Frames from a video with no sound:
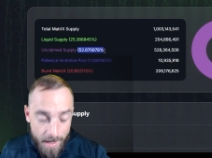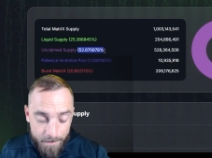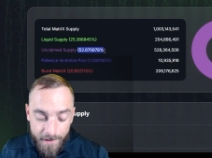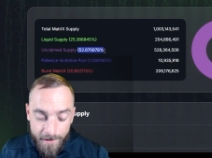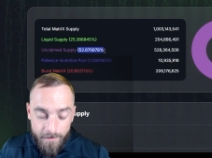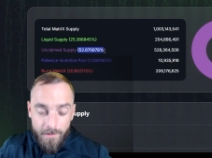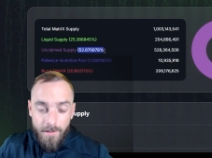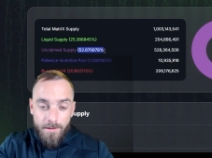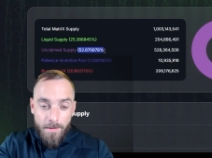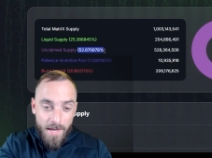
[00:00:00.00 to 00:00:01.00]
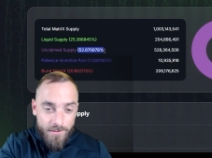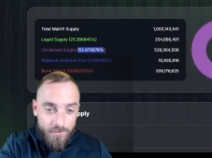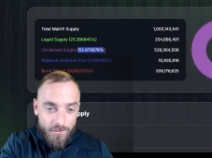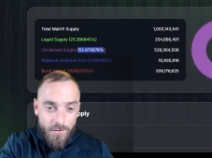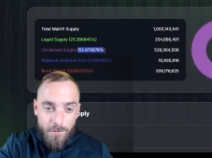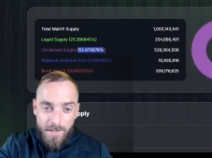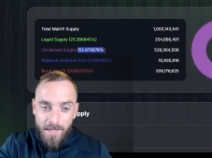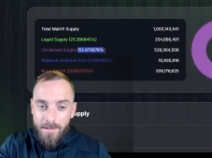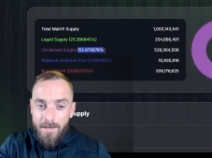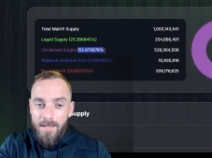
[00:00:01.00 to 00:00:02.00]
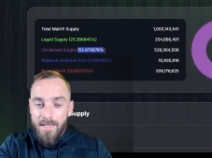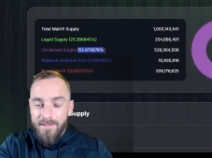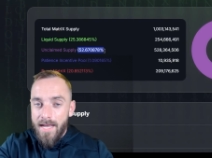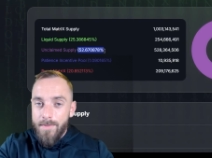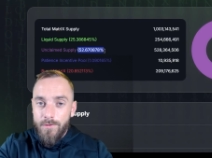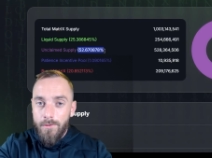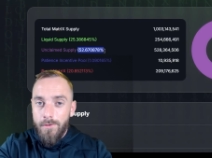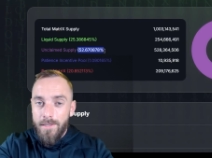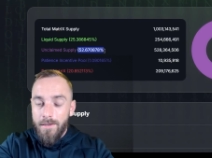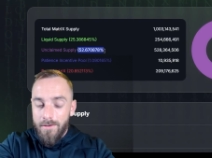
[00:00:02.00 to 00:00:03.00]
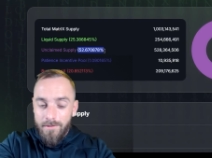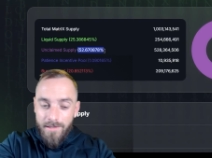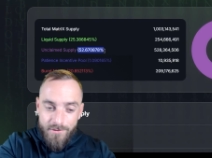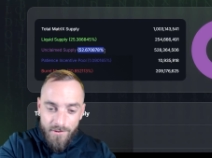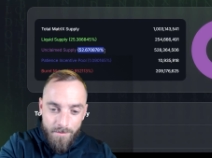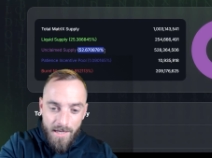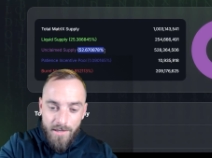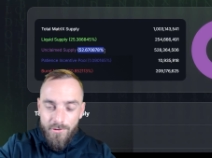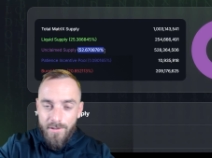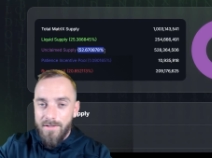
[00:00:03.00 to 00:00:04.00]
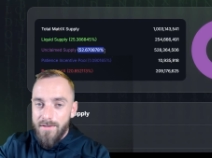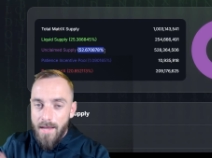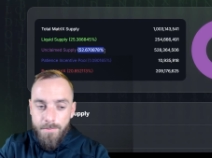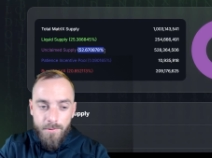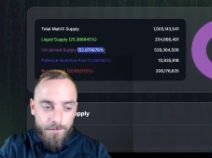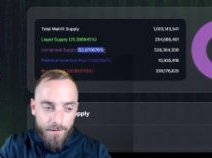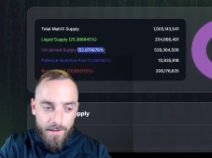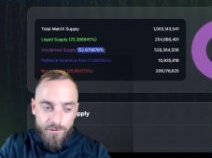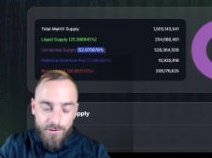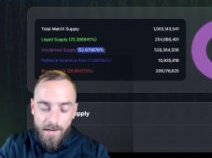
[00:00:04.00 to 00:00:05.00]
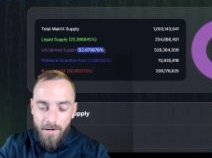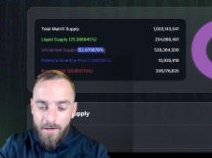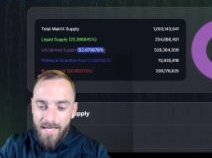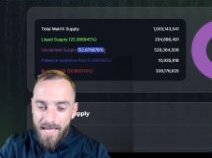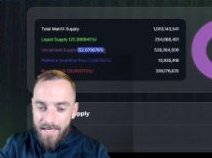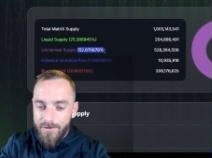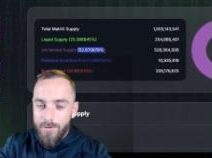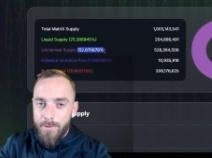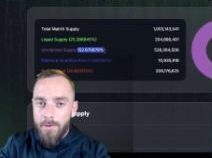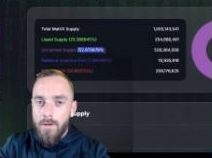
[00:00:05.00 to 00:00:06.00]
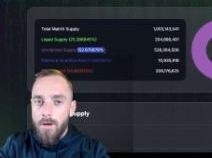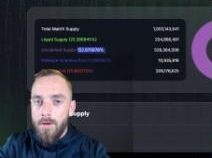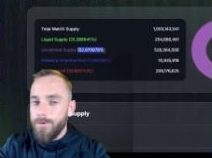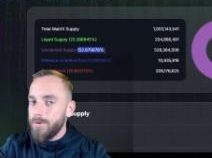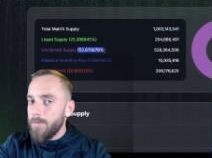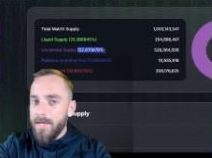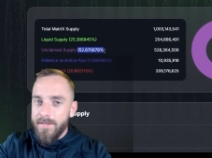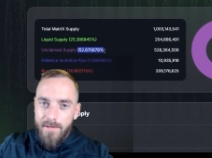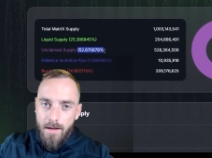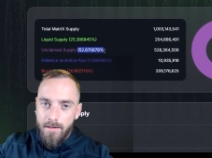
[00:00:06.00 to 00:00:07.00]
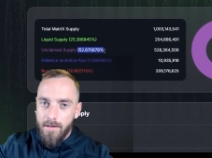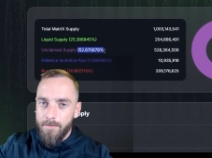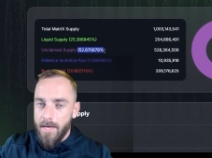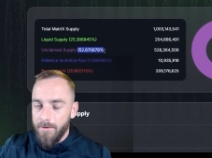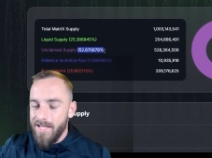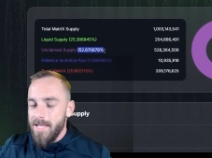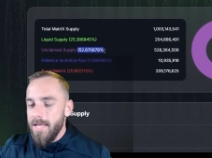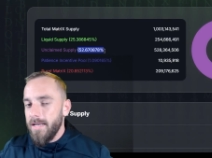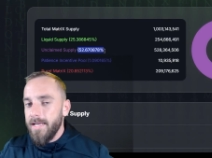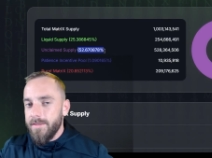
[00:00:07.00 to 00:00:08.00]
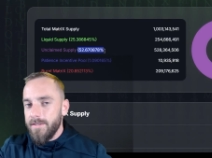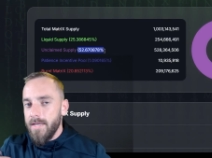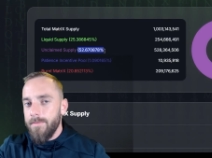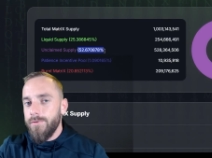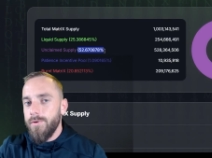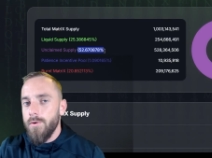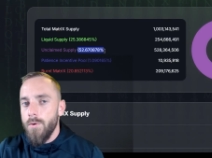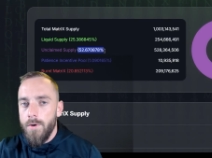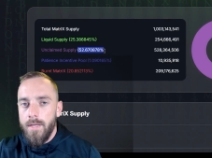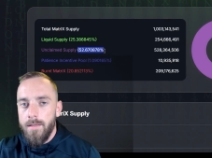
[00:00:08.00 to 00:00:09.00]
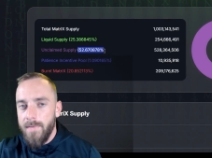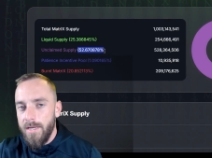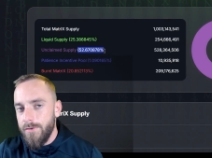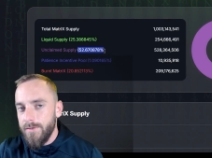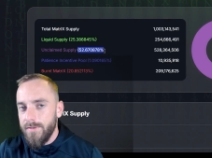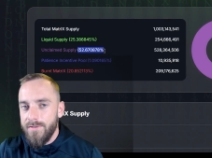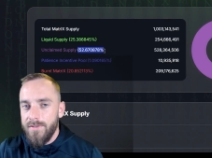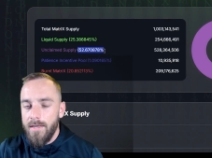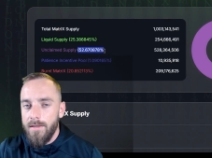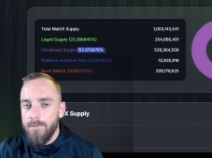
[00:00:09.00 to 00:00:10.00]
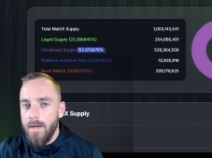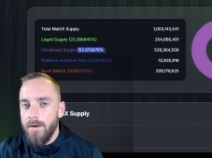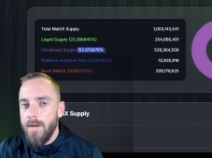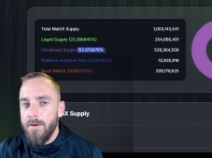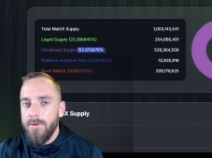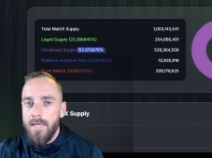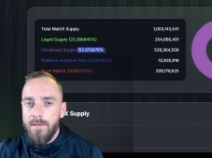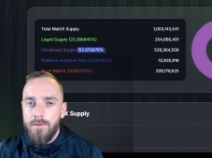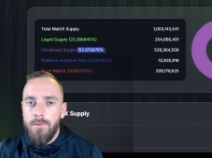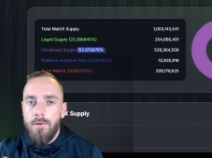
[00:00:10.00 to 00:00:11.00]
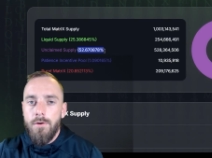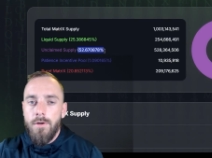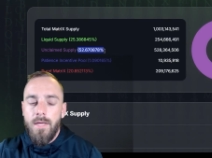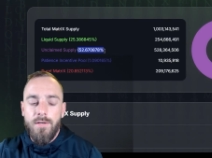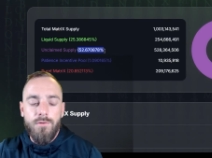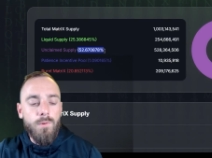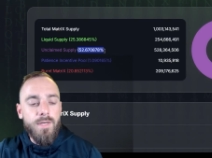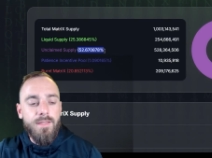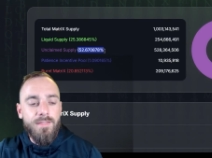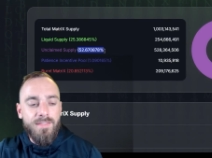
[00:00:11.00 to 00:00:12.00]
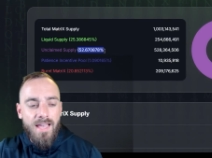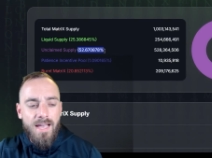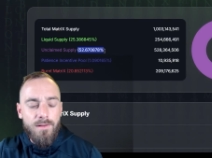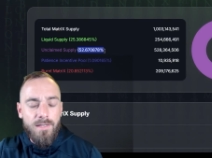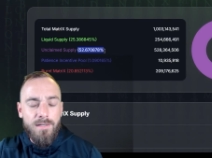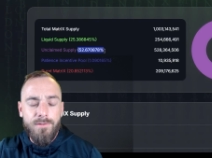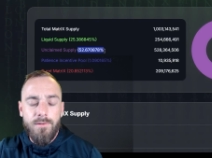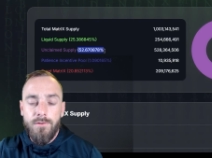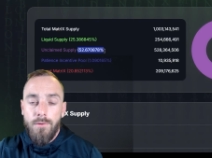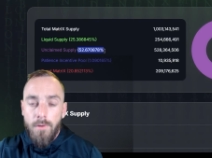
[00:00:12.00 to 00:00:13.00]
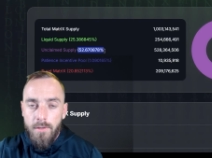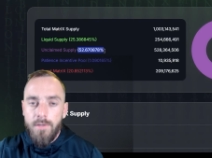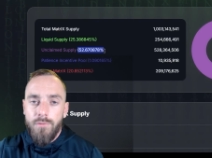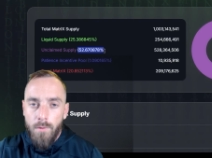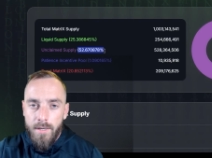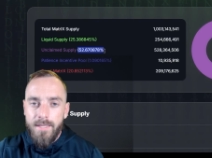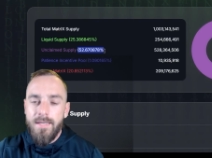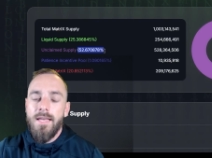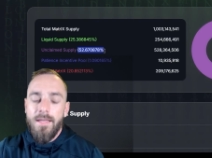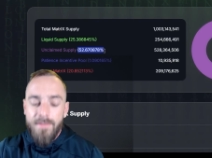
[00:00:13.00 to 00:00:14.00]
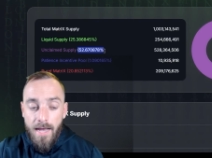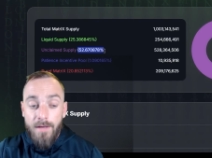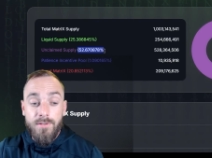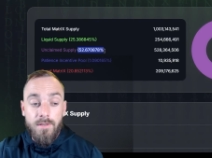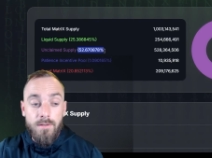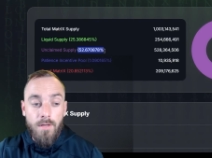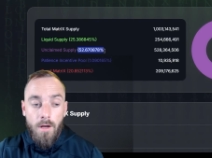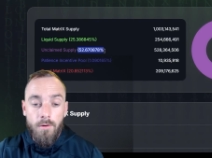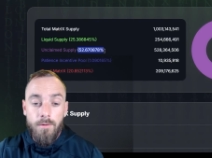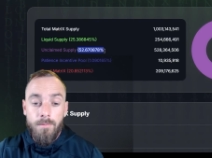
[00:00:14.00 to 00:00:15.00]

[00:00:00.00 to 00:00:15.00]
opinion, the Matrix token is absolutely a glitch in the Matrix. It's hyper deflationary, and it's a protocol nobody's talking about. And at the time of this recording, Matrix is sitting right around a $220,000